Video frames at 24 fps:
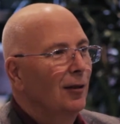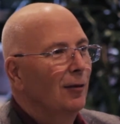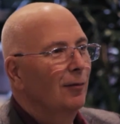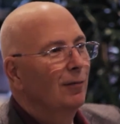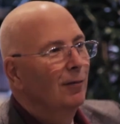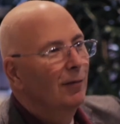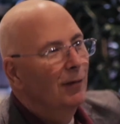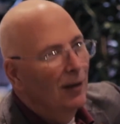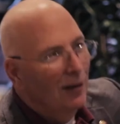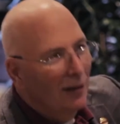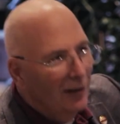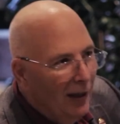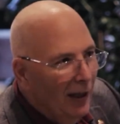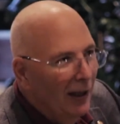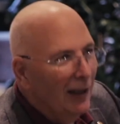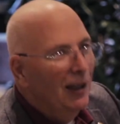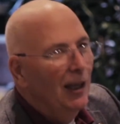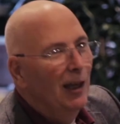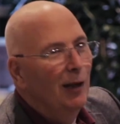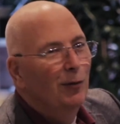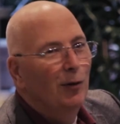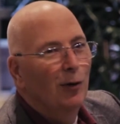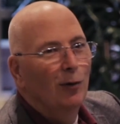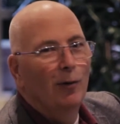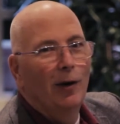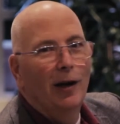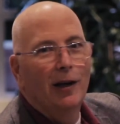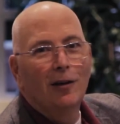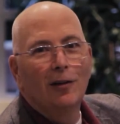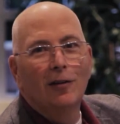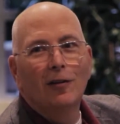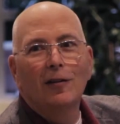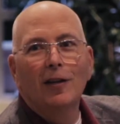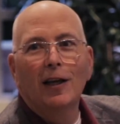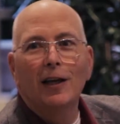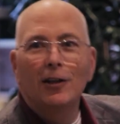Because they keep the
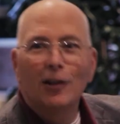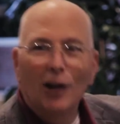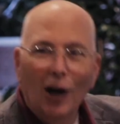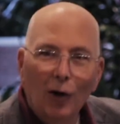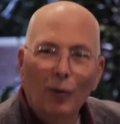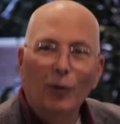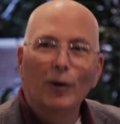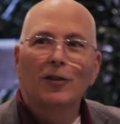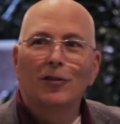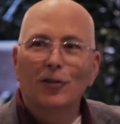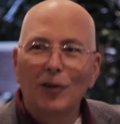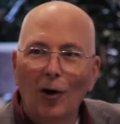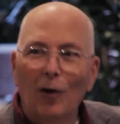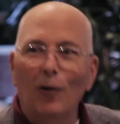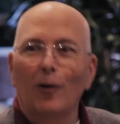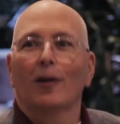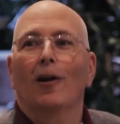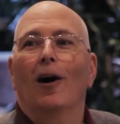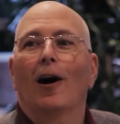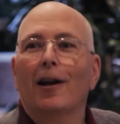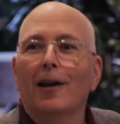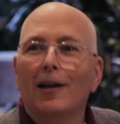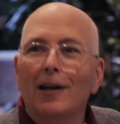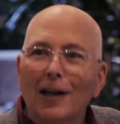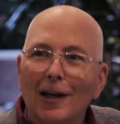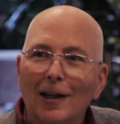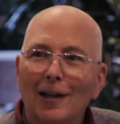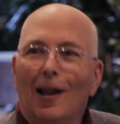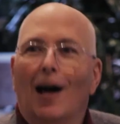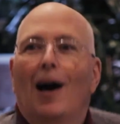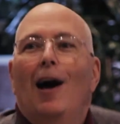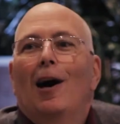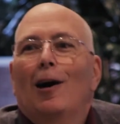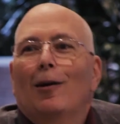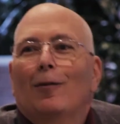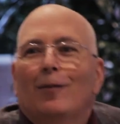records. They know what's going on in the
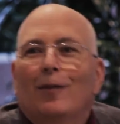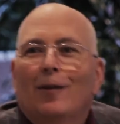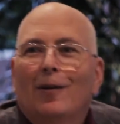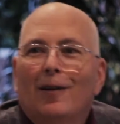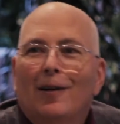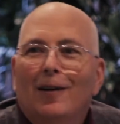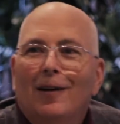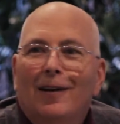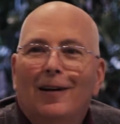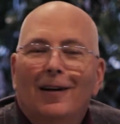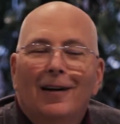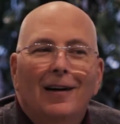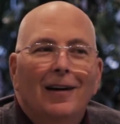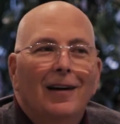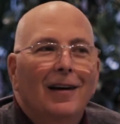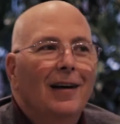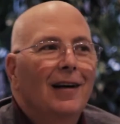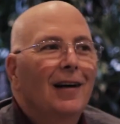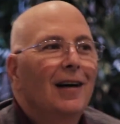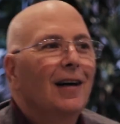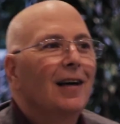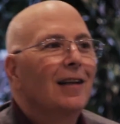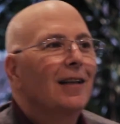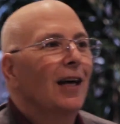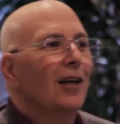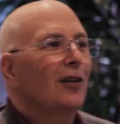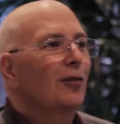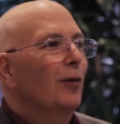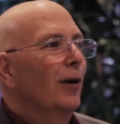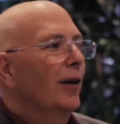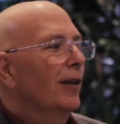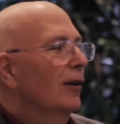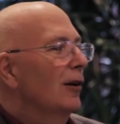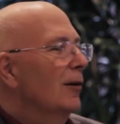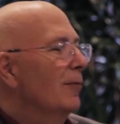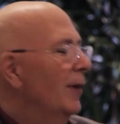club. That's why
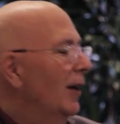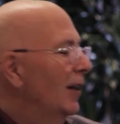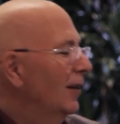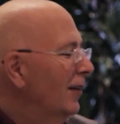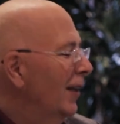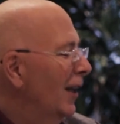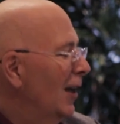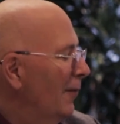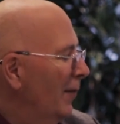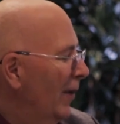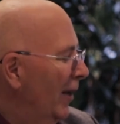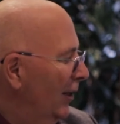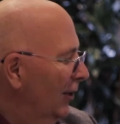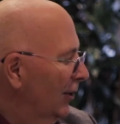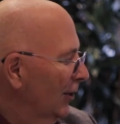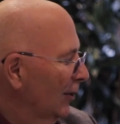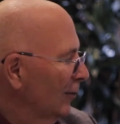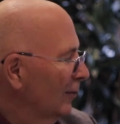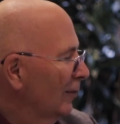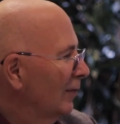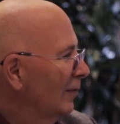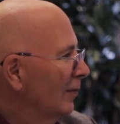they're a Base Camp Manager.